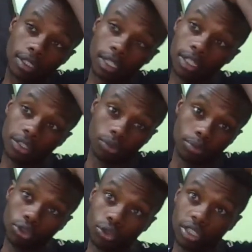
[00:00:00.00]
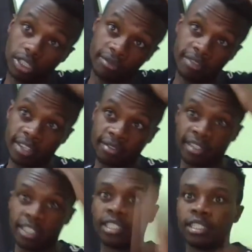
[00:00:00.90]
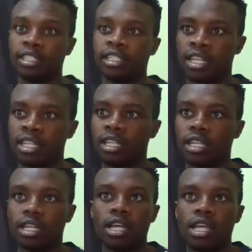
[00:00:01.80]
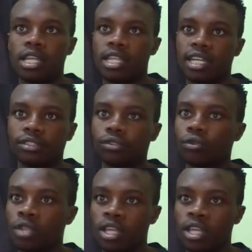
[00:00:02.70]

this opportunity very, very clearly. Yeah, so